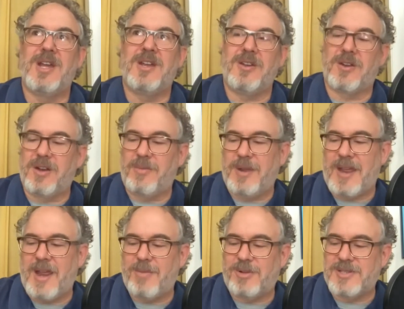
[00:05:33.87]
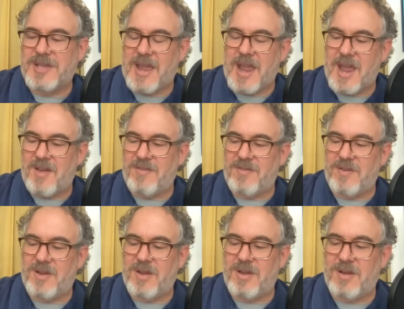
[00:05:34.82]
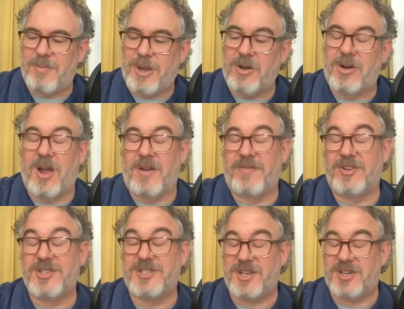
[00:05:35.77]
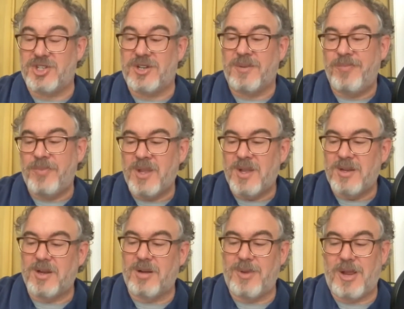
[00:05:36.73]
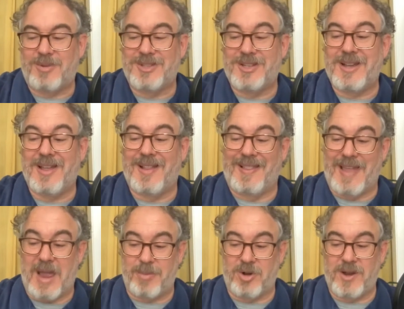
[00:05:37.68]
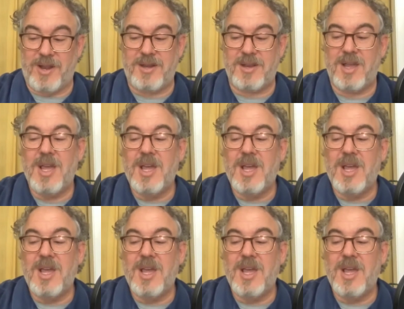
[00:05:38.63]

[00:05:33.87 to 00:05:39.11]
you're going to be able to have a better conversation. You're going to be able to collaborate.